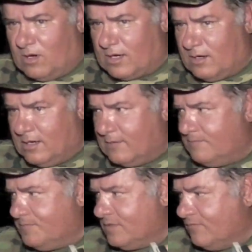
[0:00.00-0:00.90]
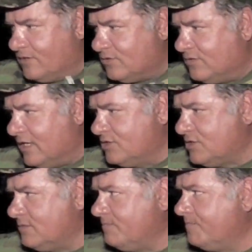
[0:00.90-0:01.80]
water and
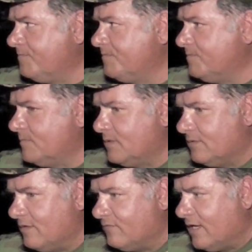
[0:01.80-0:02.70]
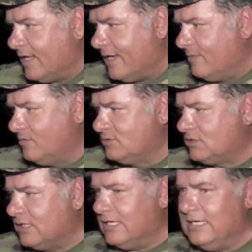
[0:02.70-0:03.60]
vegetation, they've got
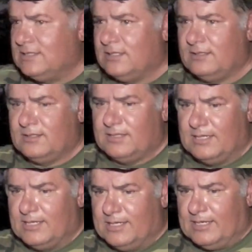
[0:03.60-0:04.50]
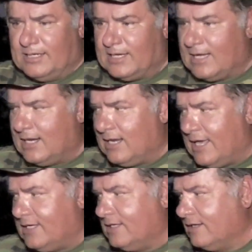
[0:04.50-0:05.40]
animals to eat, and they kind
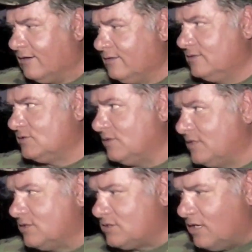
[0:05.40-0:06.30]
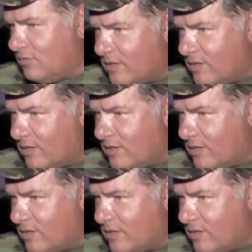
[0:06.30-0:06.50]
of like it here. So they just